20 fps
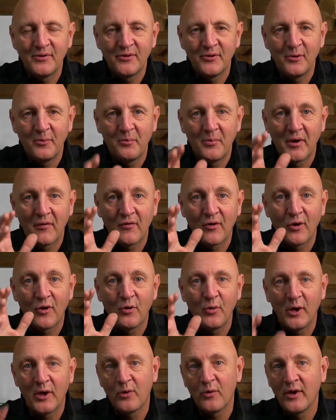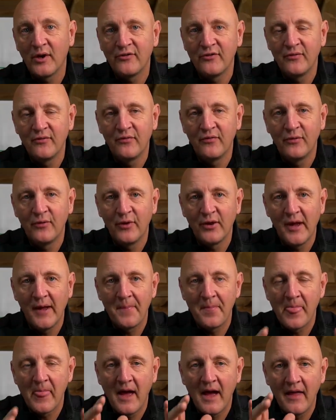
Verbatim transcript: interrupt, but I've got a quick question for you.